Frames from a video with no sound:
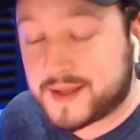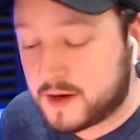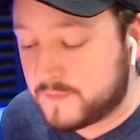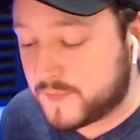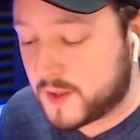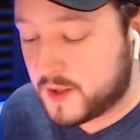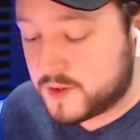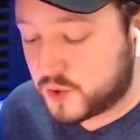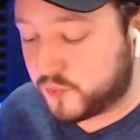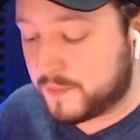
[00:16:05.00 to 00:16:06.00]
here.
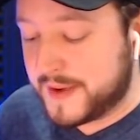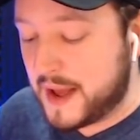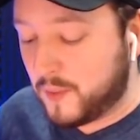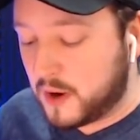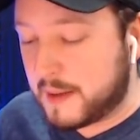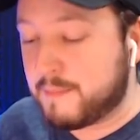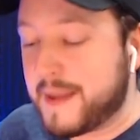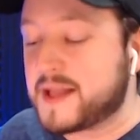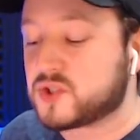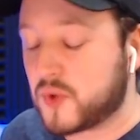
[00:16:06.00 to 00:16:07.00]
So from now on, my
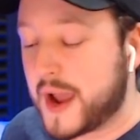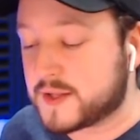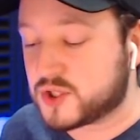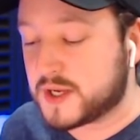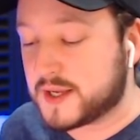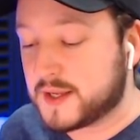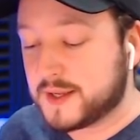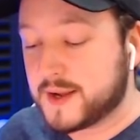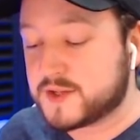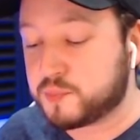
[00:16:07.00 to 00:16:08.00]
main strategy
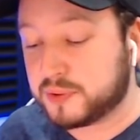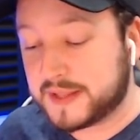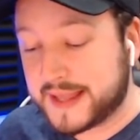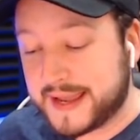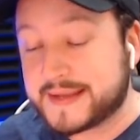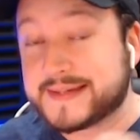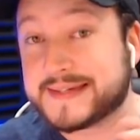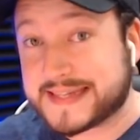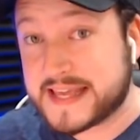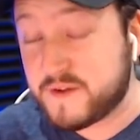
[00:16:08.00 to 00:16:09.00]
is to play
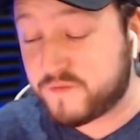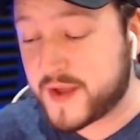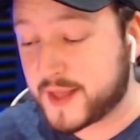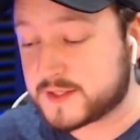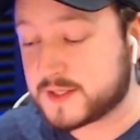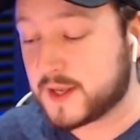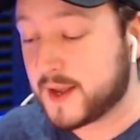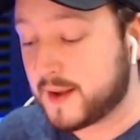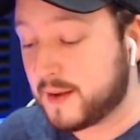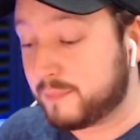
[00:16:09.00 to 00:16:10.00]
defense,
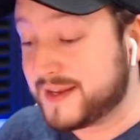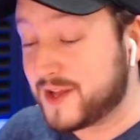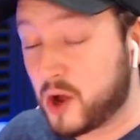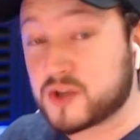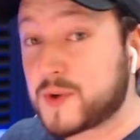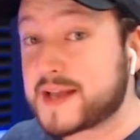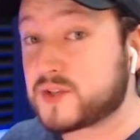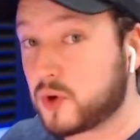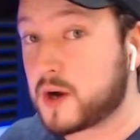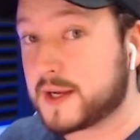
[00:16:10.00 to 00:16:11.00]
but he also has
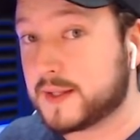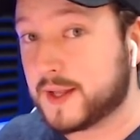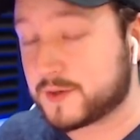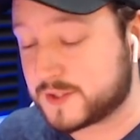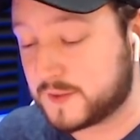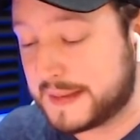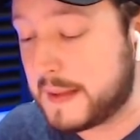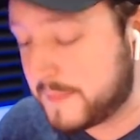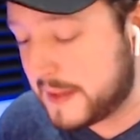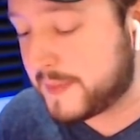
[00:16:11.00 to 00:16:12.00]
Rocket in there. So that
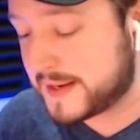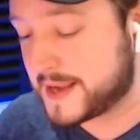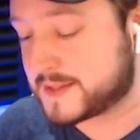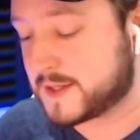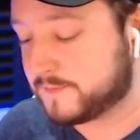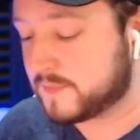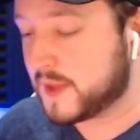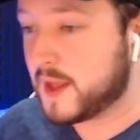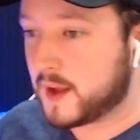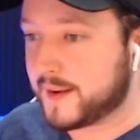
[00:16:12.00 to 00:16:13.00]
might be a bit nasty.
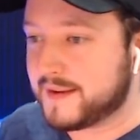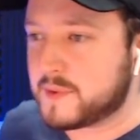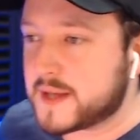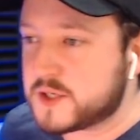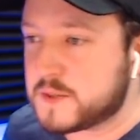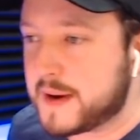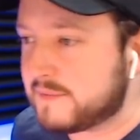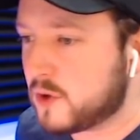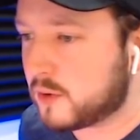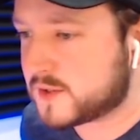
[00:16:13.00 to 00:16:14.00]
Uh, anyways, guys, you might
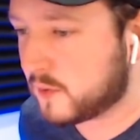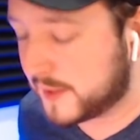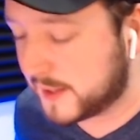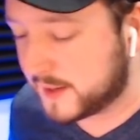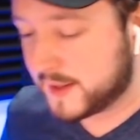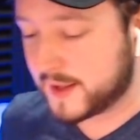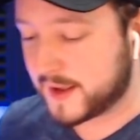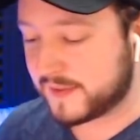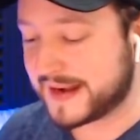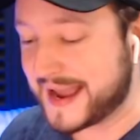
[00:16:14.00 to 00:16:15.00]
have noticed already
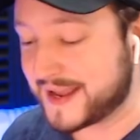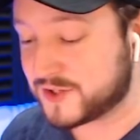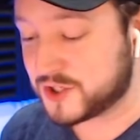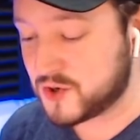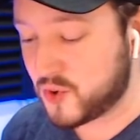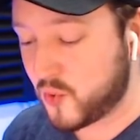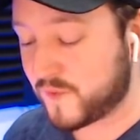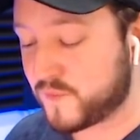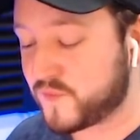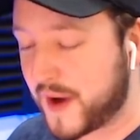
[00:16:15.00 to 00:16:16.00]
that I do
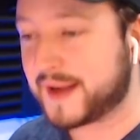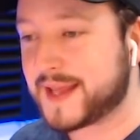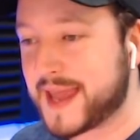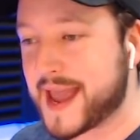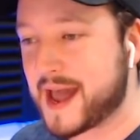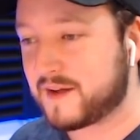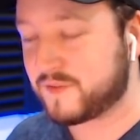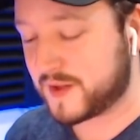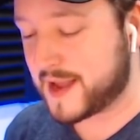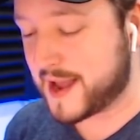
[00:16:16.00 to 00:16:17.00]
finally
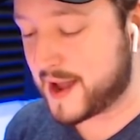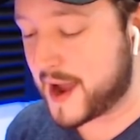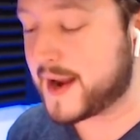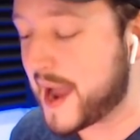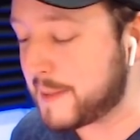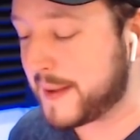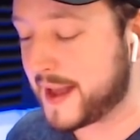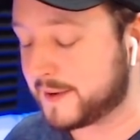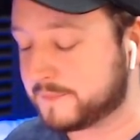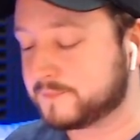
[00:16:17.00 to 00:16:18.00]
have uh, an
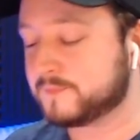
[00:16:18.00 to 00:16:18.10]
iPad